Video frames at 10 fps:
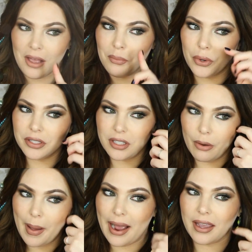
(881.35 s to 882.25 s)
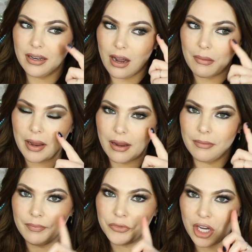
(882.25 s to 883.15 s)
More so packing it on my
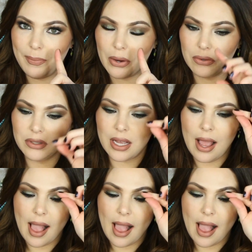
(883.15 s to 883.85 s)
cheekbones.